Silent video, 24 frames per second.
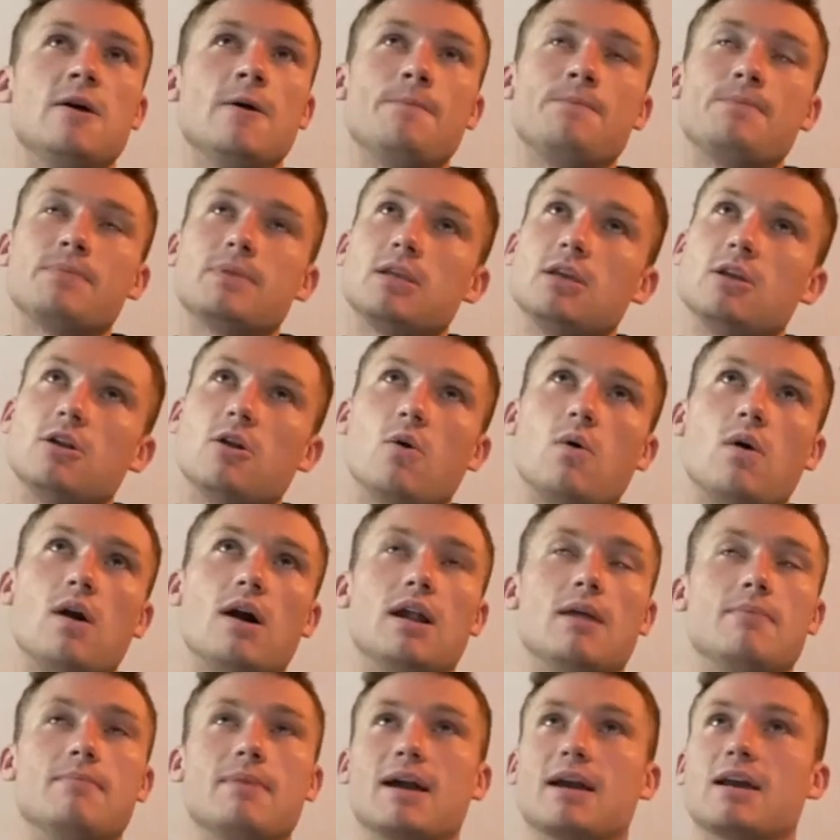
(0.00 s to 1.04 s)
you know what,
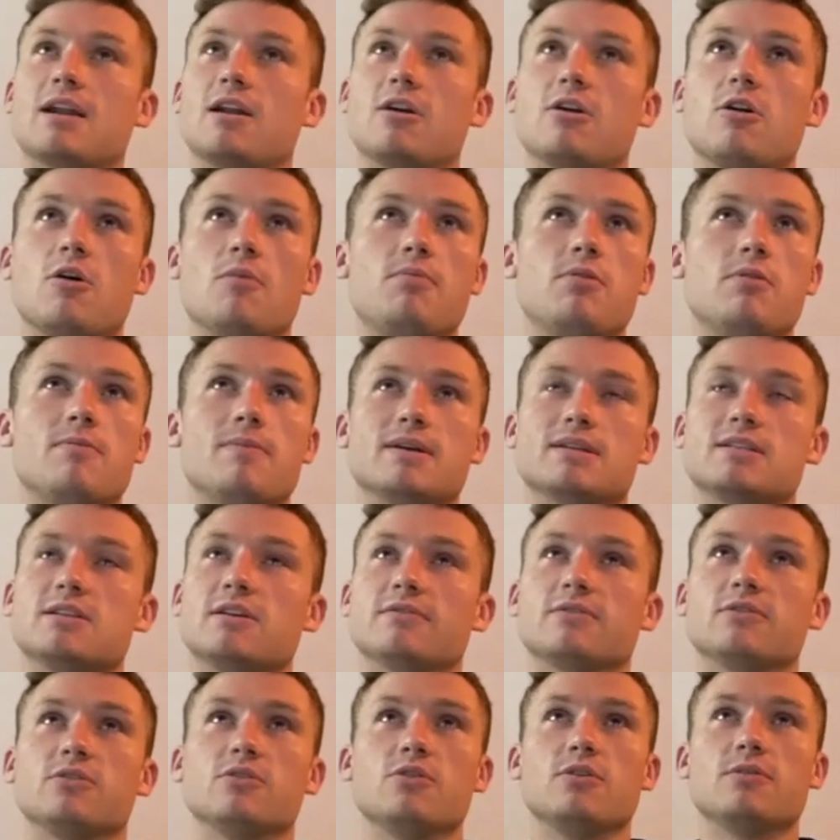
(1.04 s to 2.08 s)
I'm not going to go put
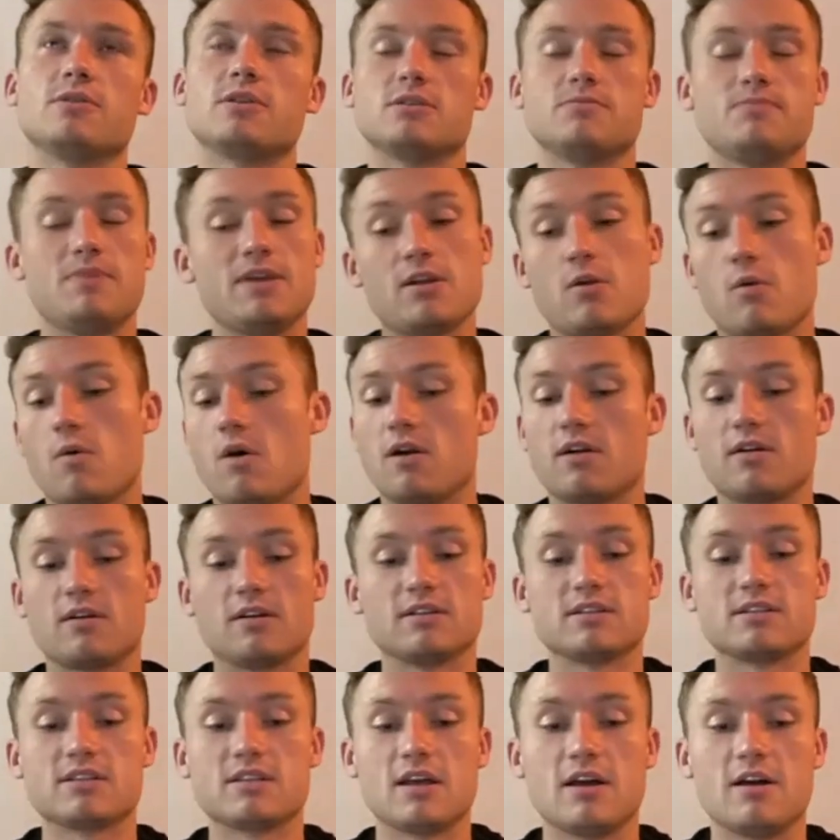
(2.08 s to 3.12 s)
myself through it because being a walk-on
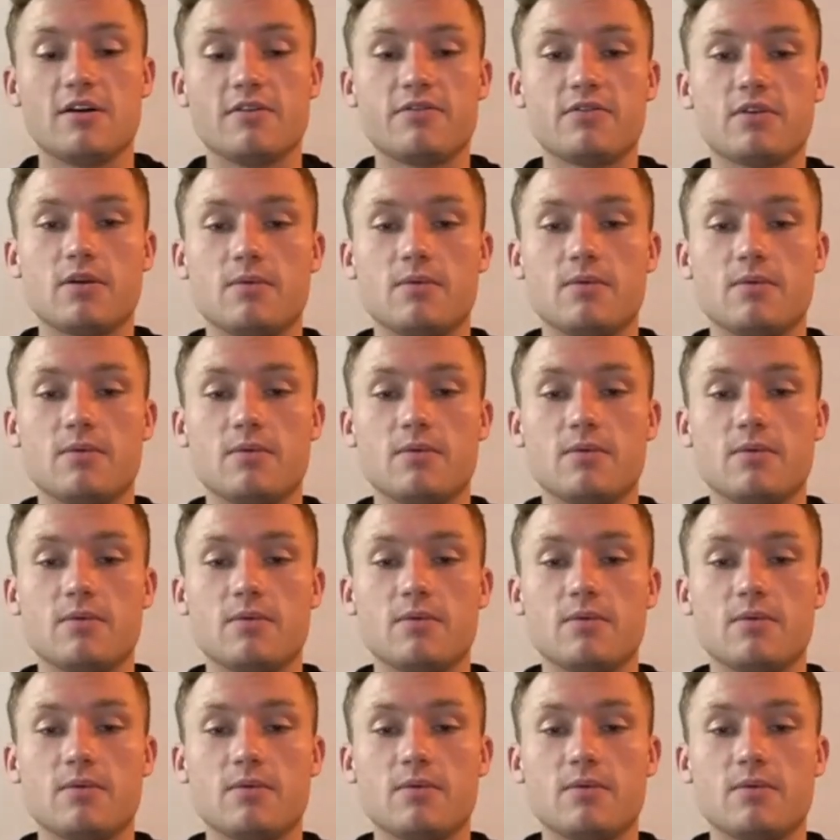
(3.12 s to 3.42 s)
is tough.